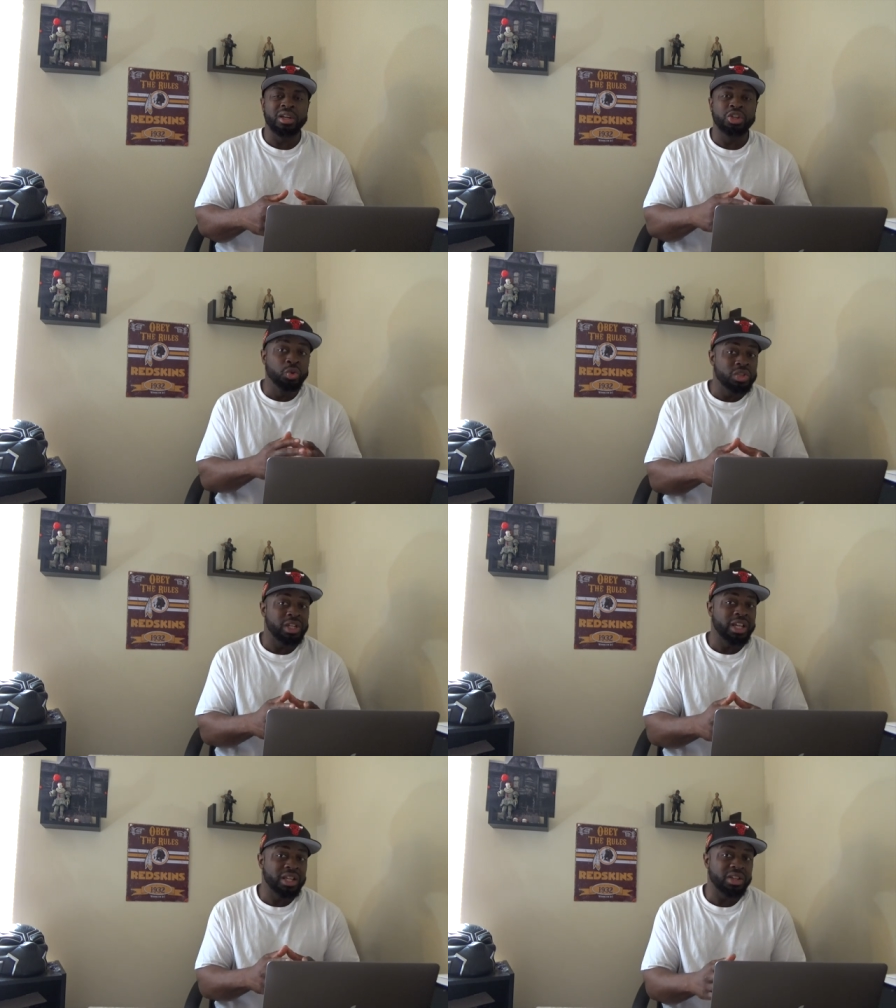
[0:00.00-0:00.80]

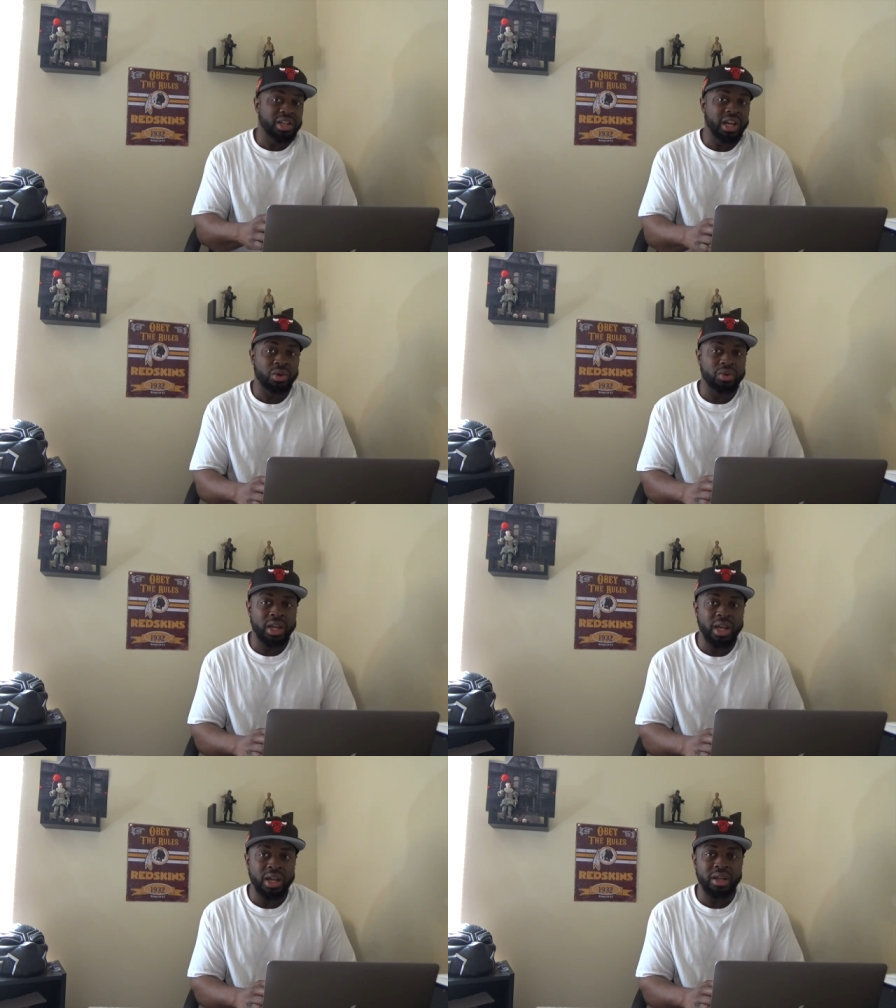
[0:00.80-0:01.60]
usually hit the nail on the
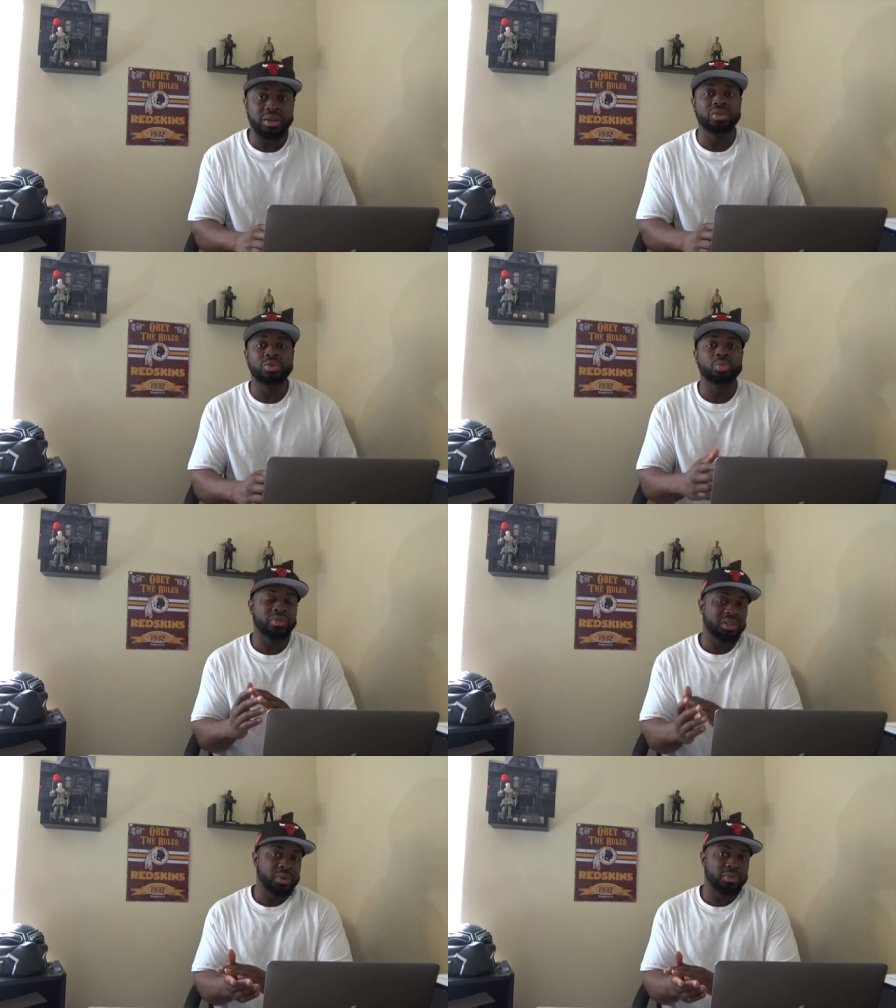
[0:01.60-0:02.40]
head
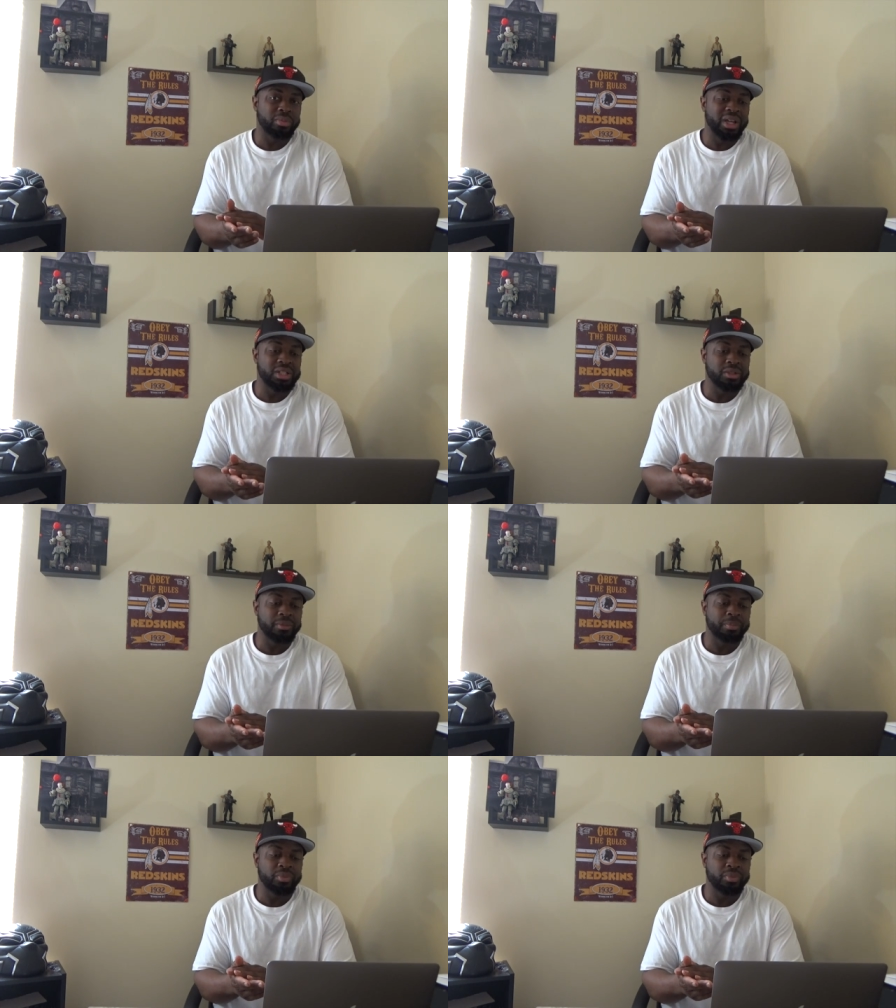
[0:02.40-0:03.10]
with the information.